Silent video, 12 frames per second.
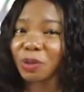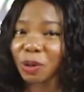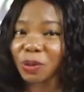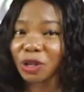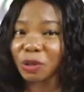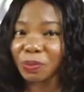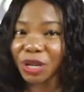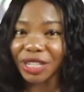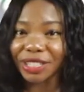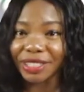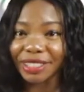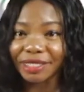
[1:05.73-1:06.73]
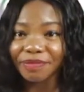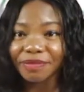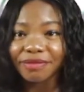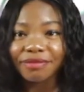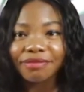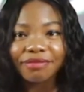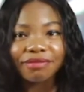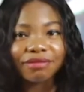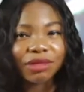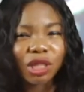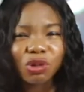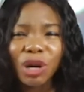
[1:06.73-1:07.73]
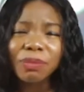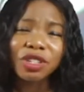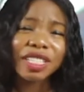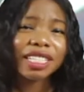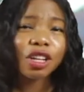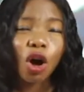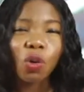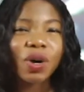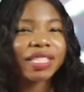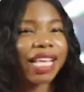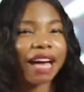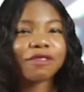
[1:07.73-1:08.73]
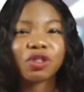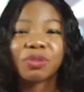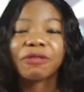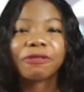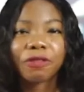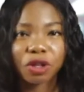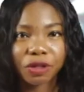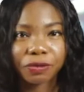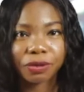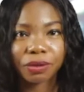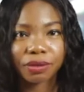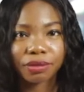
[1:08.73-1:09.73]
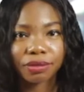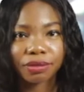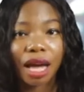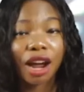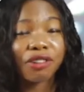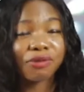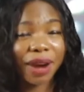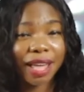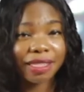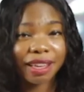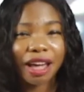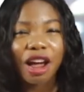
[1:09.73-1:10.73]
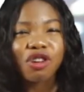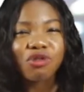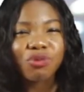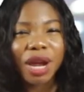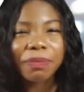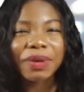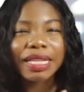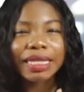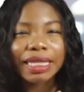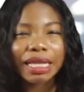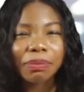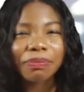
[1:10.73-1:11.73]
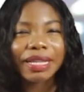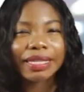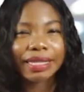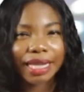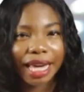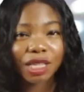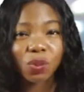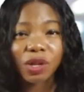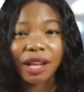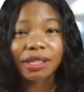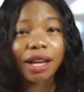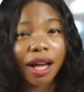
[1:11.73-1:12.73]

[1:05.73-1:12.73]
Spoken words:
to popular opinion, rape doesn't always have to be forceful. Rather, rape is simply sex without